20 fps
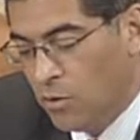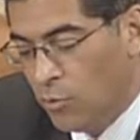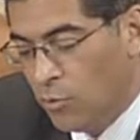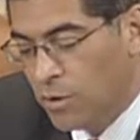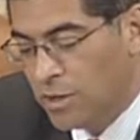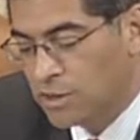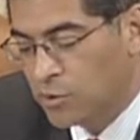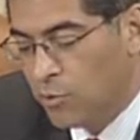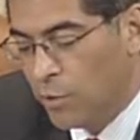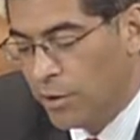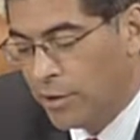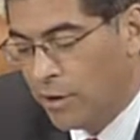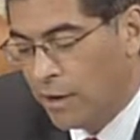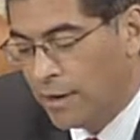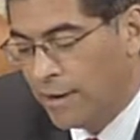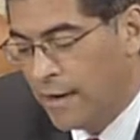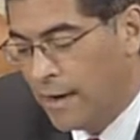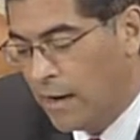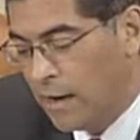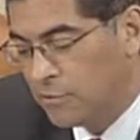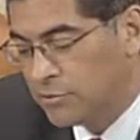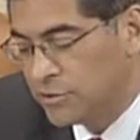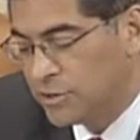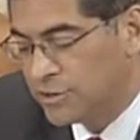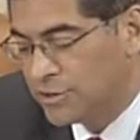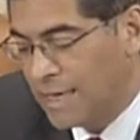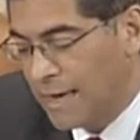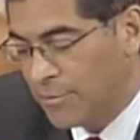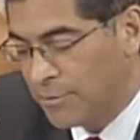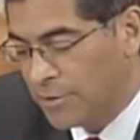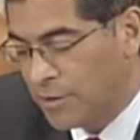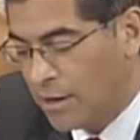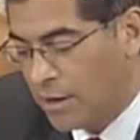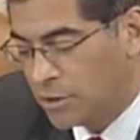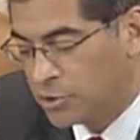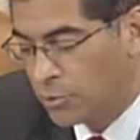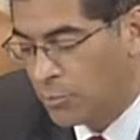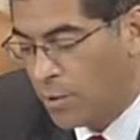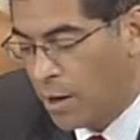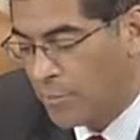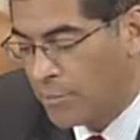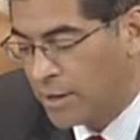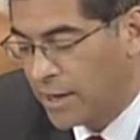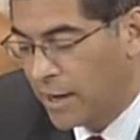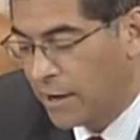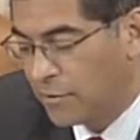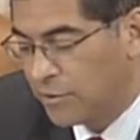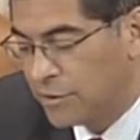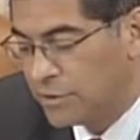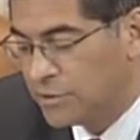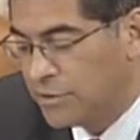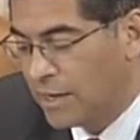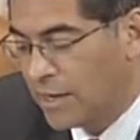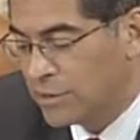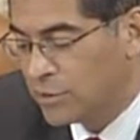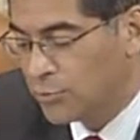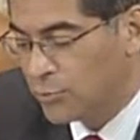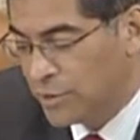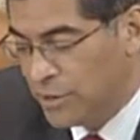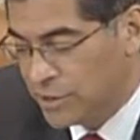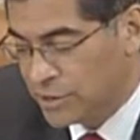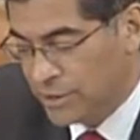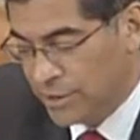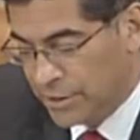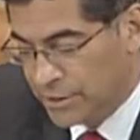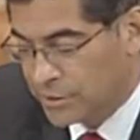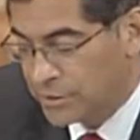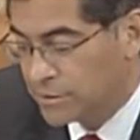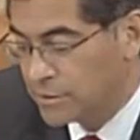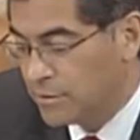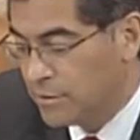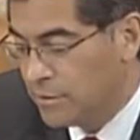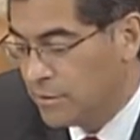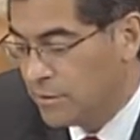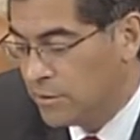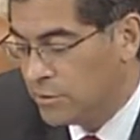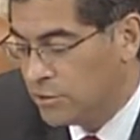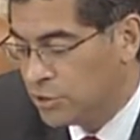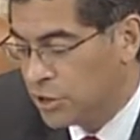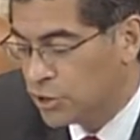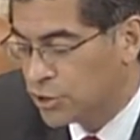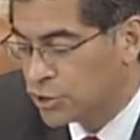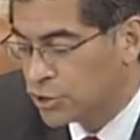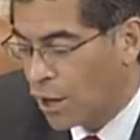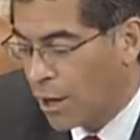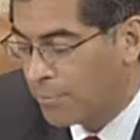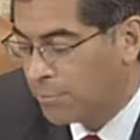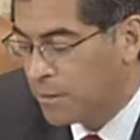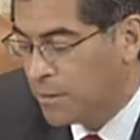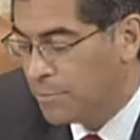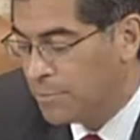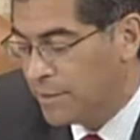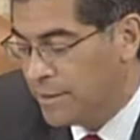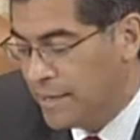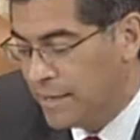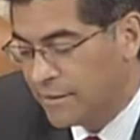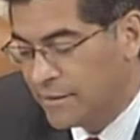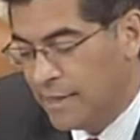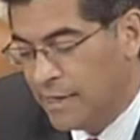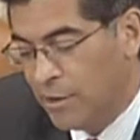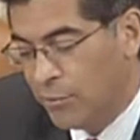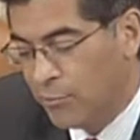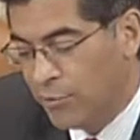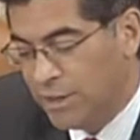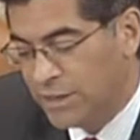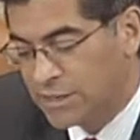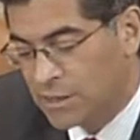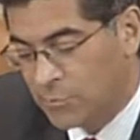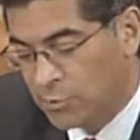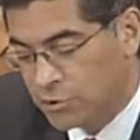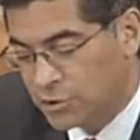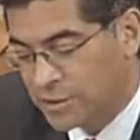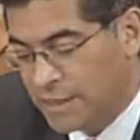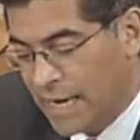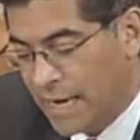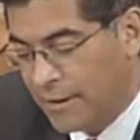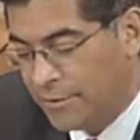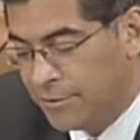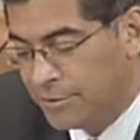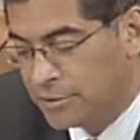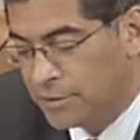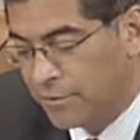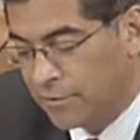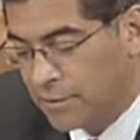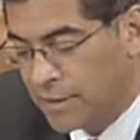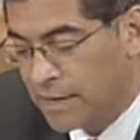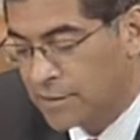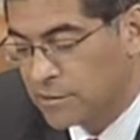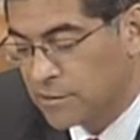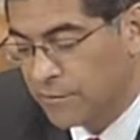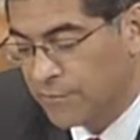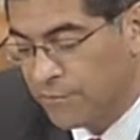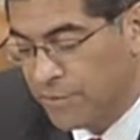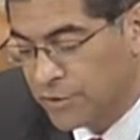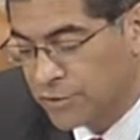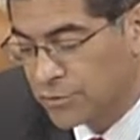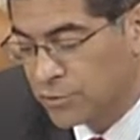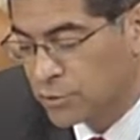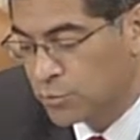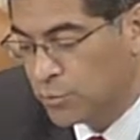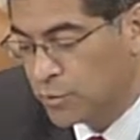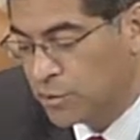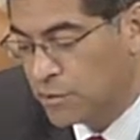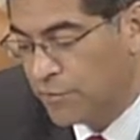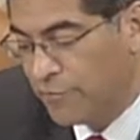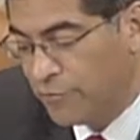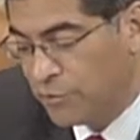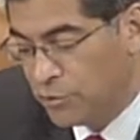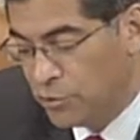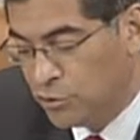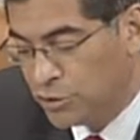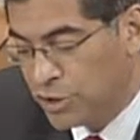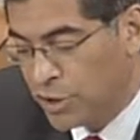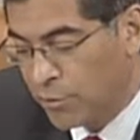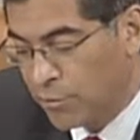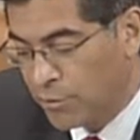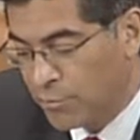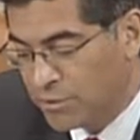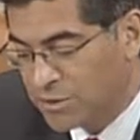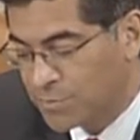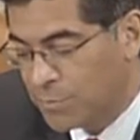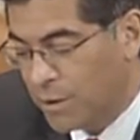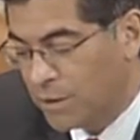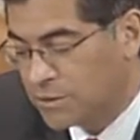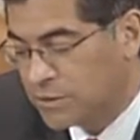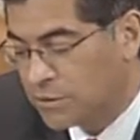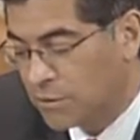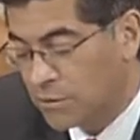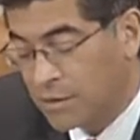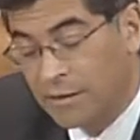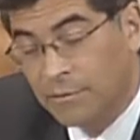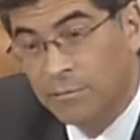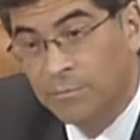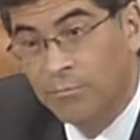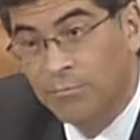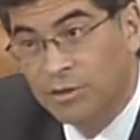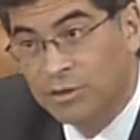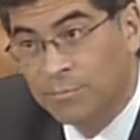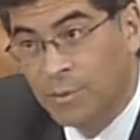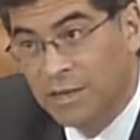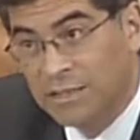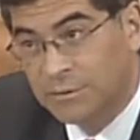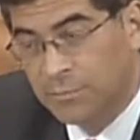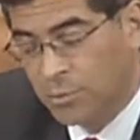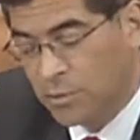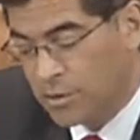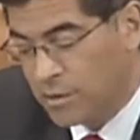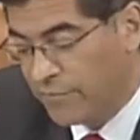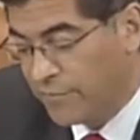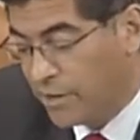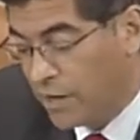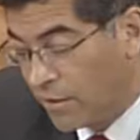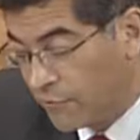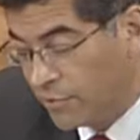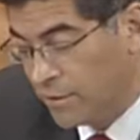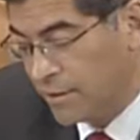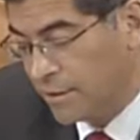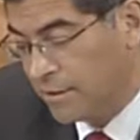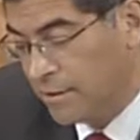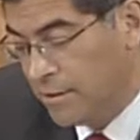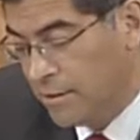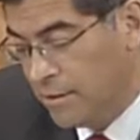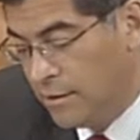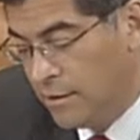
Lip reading: What is going on now to sabotage Obamacare is not treasonous, just sharply beneath any reasonable standards of elected officials with the fiduciary responsibility of governing.